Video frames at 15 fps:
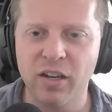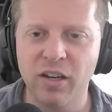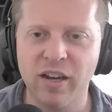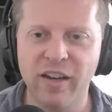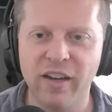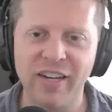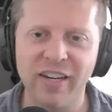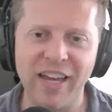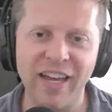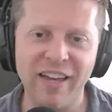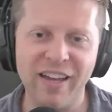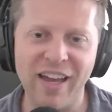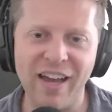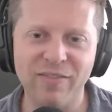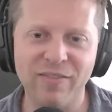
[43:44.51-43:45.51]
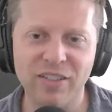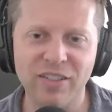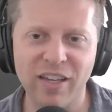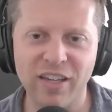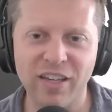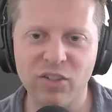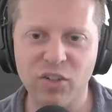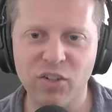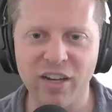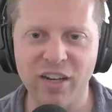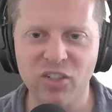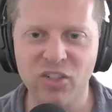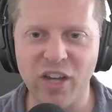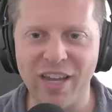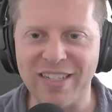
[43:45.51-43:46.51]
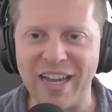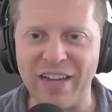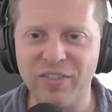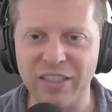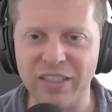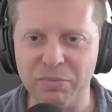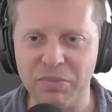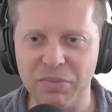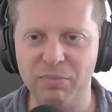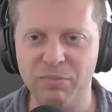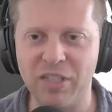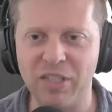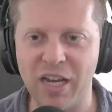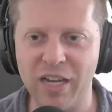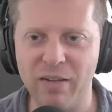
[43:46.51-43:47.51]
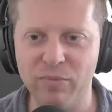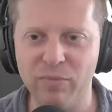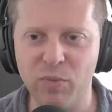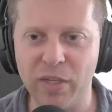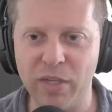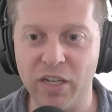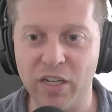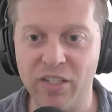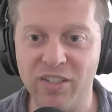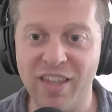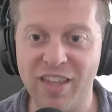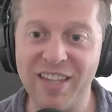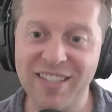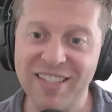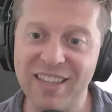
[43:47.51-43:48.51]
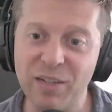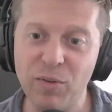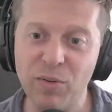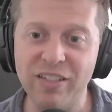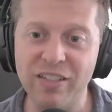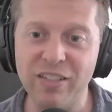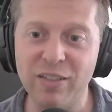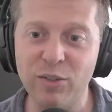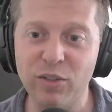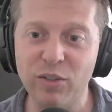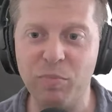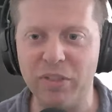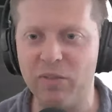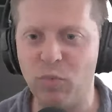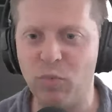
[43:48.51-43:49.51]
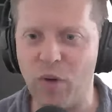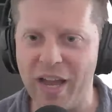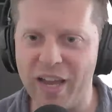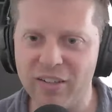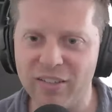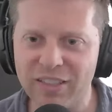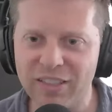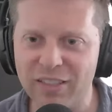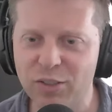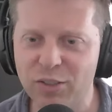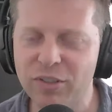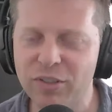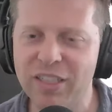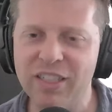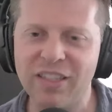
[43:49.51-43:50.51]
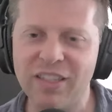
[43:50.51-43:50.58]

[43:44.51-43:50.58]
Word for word: And then I have to like try to chase after them sometimes because they said they wanted to do it, but why aren't they doing it?